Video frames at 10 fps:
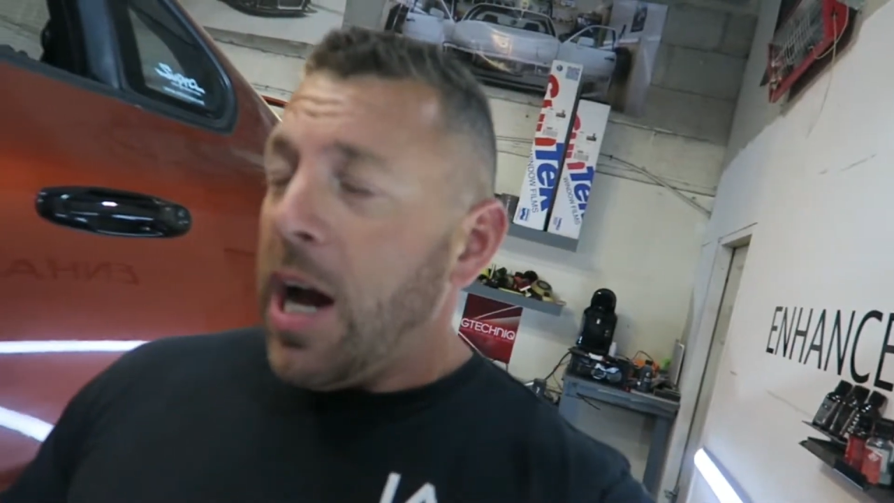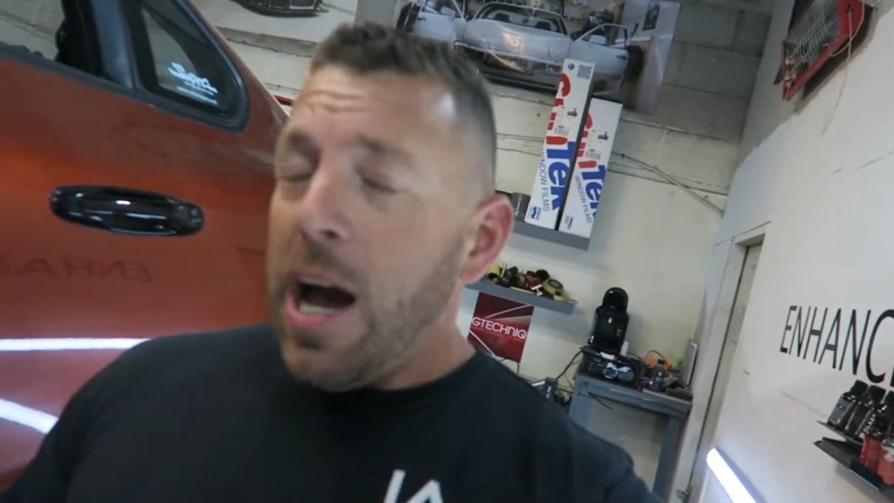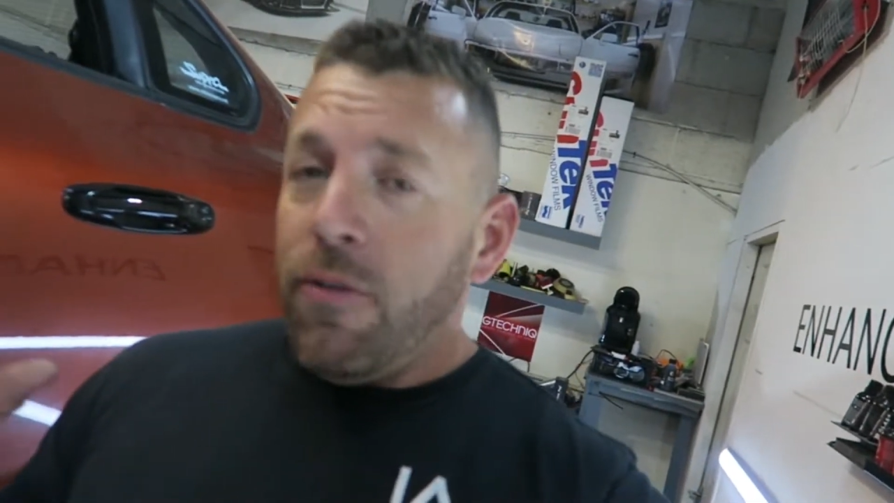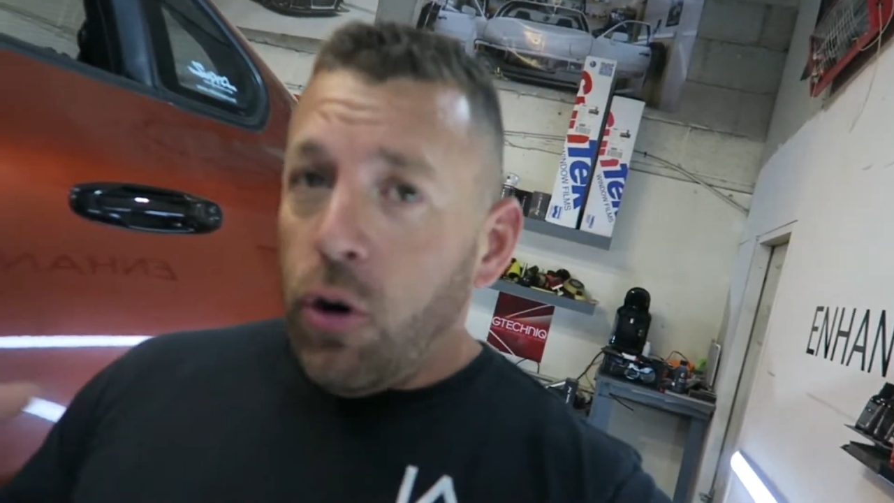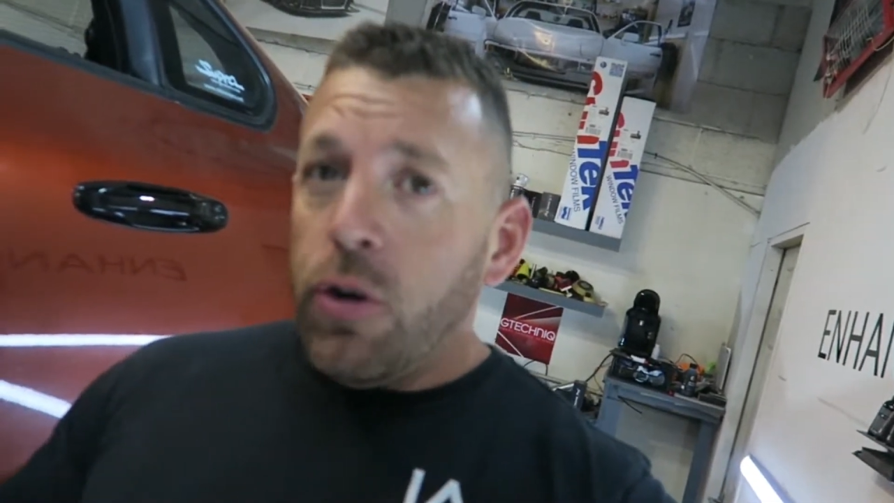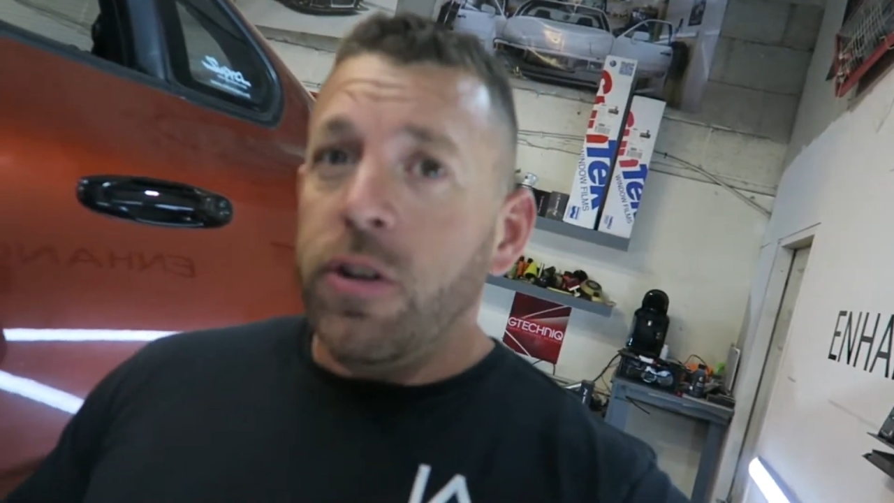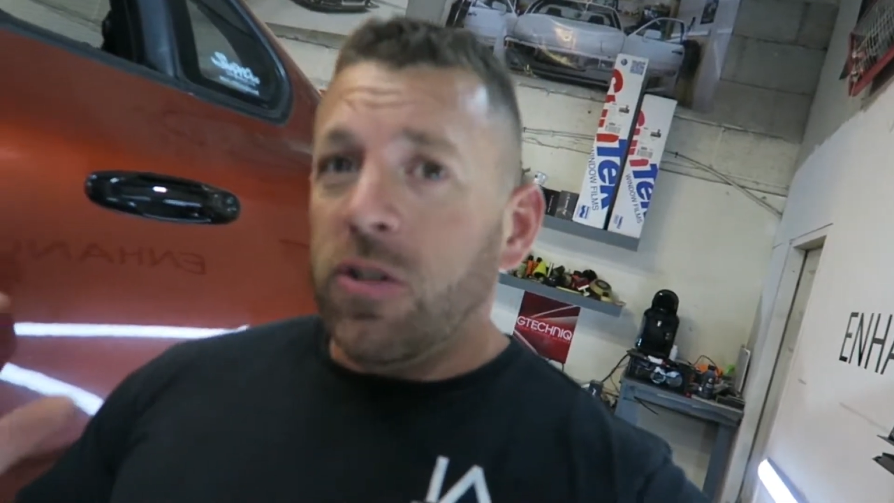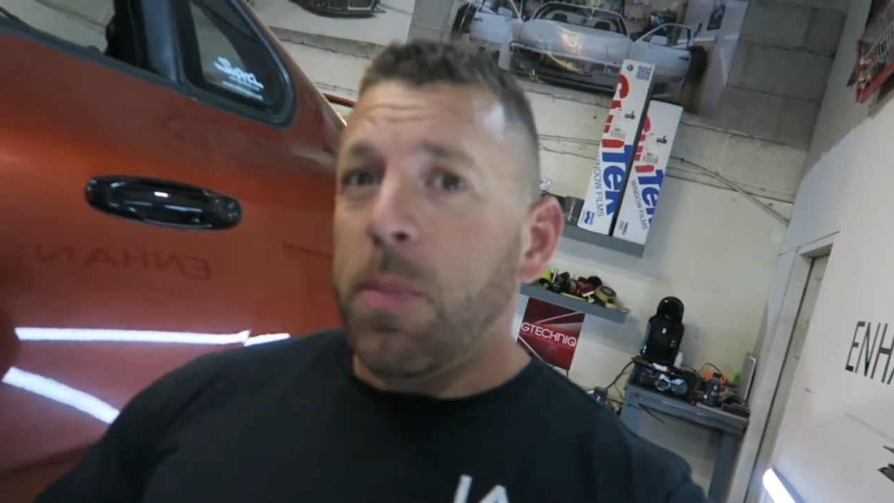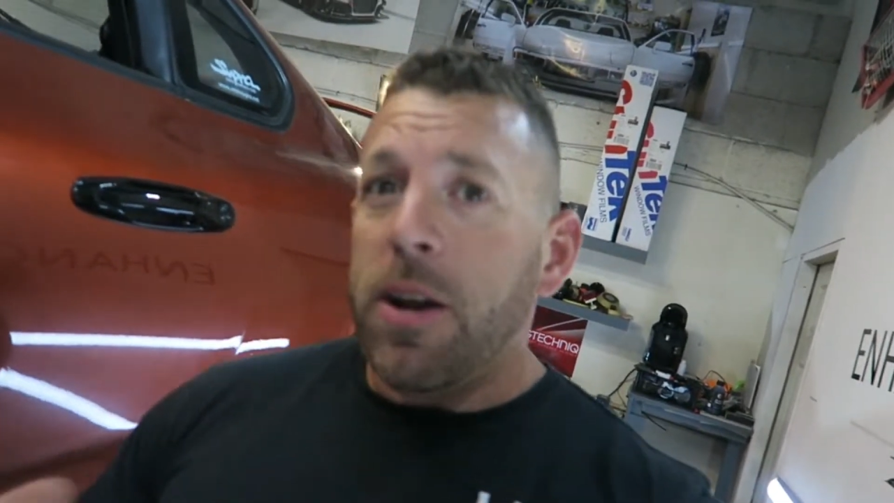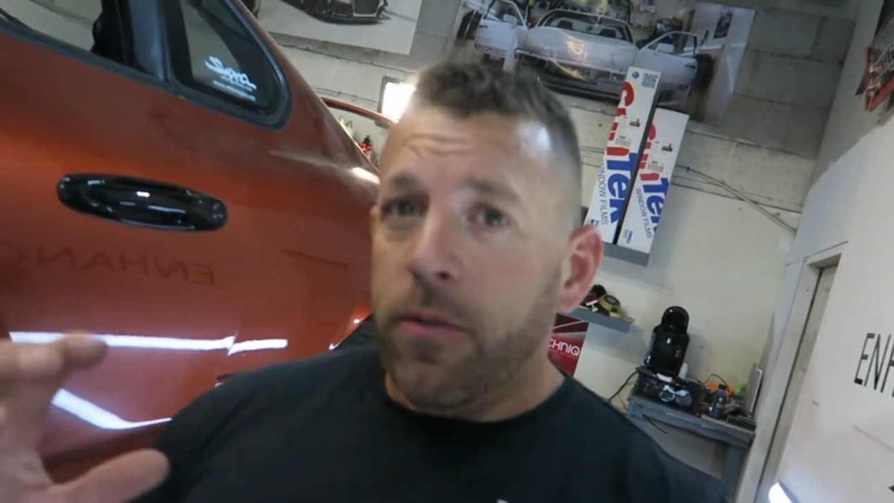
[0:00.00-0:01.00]
I've only
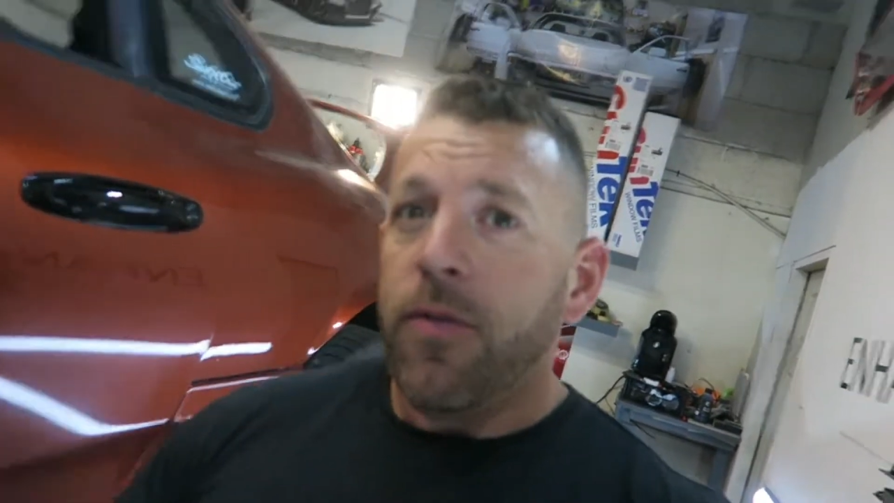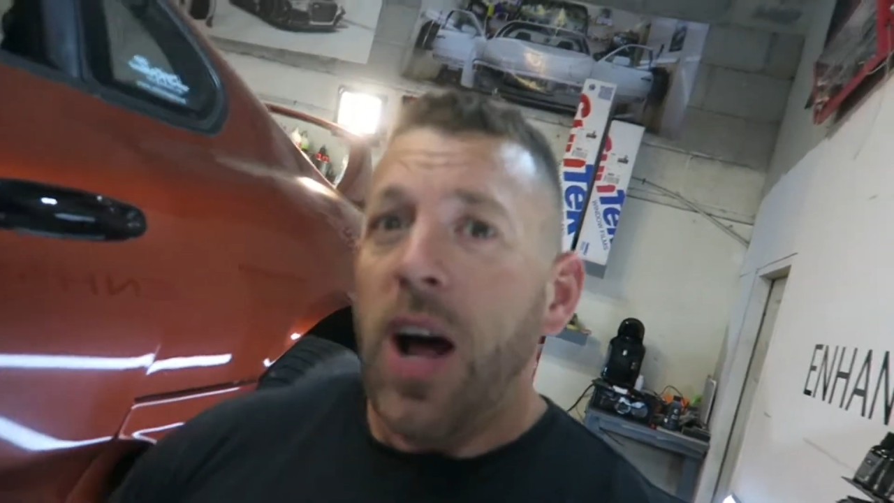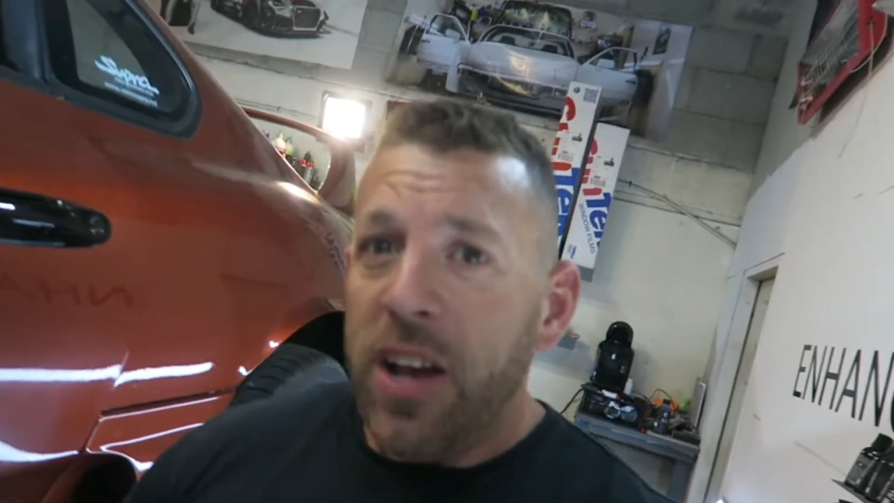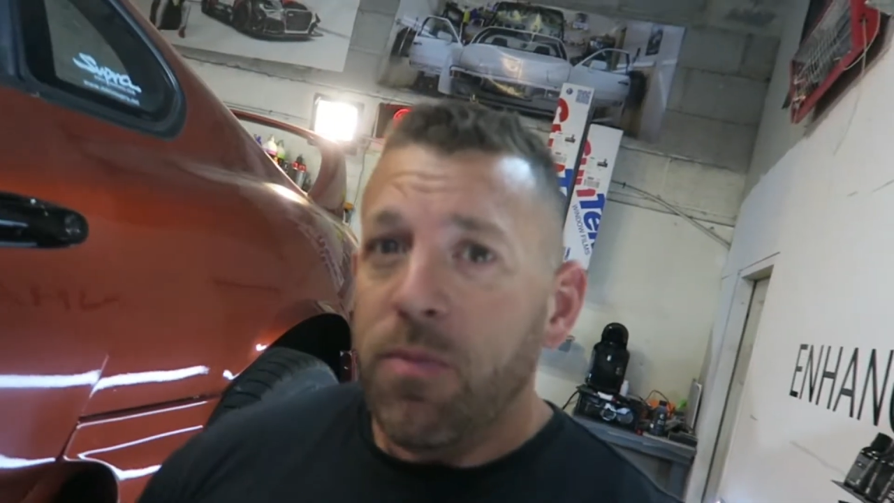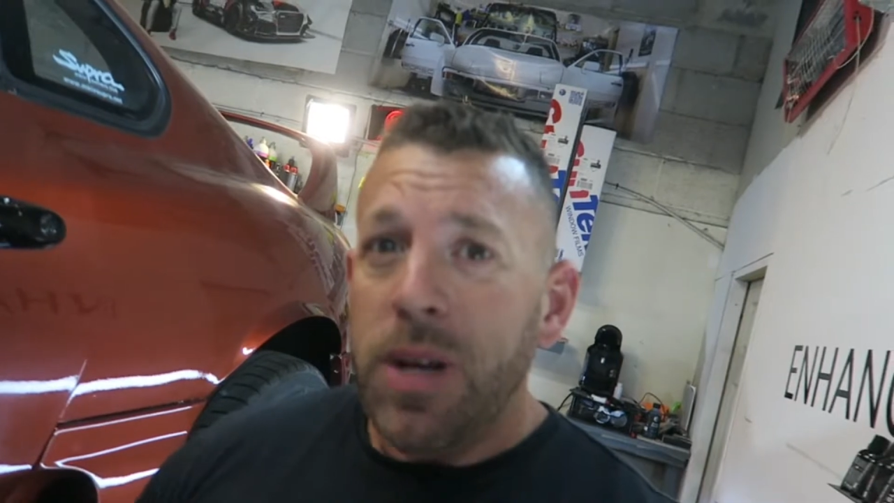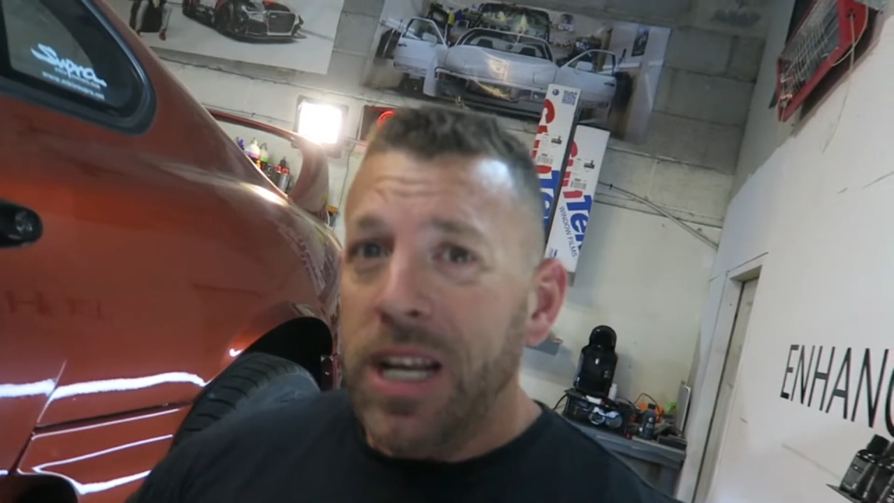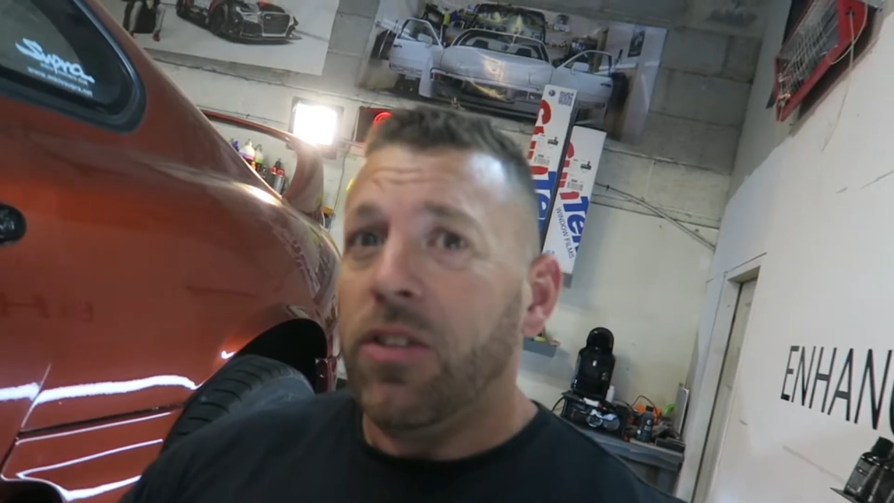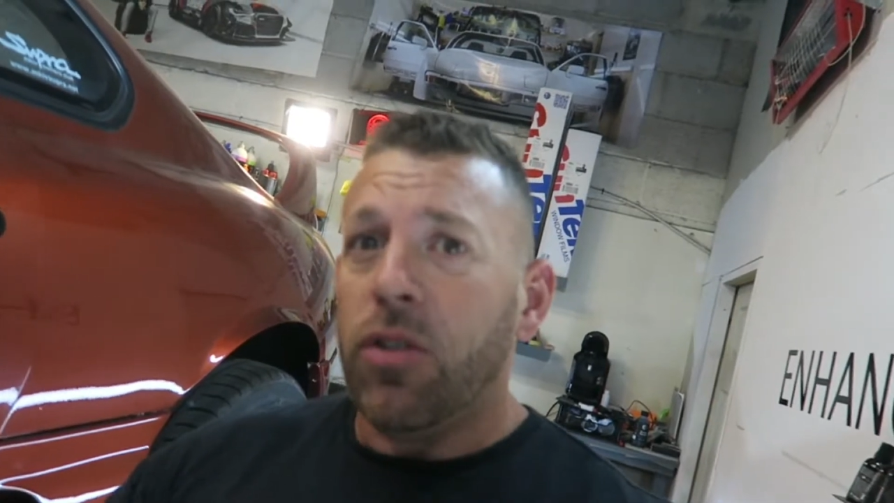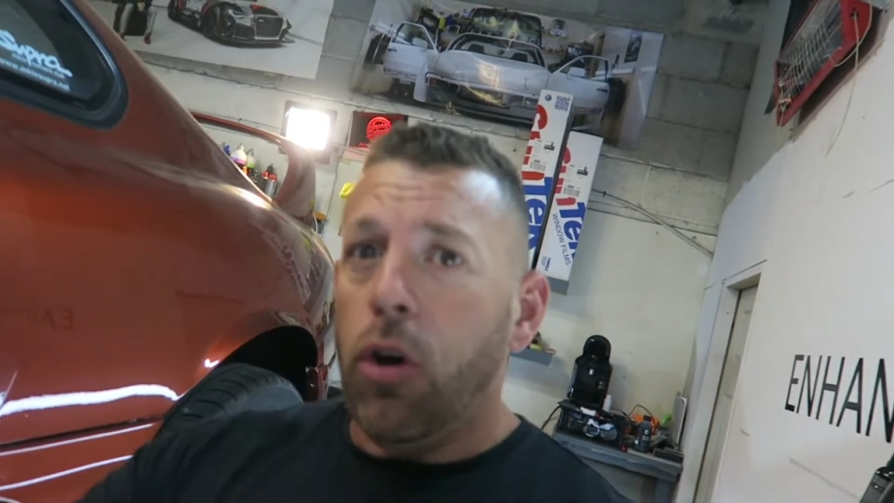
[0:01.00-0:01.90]
spent 5 minutes